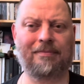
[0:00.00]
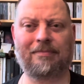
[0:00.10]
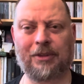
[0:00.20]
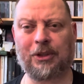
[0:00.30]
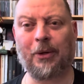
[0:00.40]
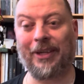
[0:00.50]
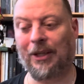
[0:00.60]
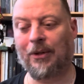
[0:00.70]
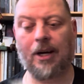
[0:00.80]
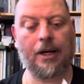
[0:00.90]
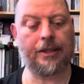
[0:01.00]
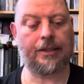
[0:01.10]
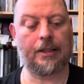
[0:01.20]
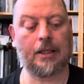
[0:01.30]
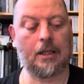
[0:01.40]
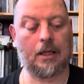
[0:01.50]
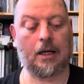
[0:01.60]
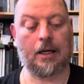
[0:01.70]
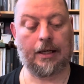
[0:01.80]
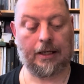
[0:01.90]
showing you guys.
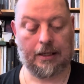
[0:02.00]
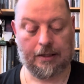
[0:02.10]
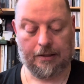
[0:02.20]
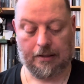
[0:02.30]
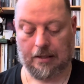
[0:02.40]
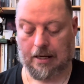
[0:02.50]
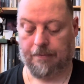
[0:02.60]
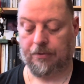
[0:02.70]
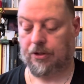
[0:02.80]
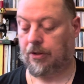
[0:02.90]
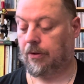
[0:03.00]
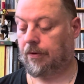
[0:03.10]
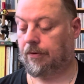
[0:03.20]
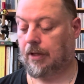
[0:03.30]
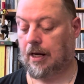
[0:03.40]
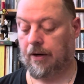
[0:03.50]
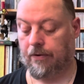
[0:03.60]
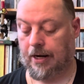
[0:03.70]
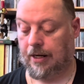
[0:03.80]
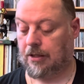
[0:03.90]
I am sort of getting
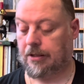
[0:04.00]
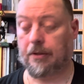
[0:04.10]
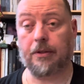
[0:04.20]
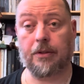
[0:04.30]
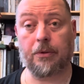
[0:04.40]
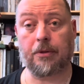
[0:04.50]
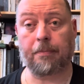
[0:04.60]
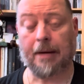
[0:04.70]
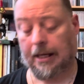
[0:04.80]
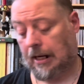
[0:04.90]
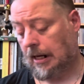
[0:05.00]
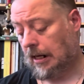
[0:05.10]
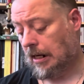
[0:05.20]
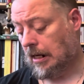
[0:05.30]
ready to do some packing.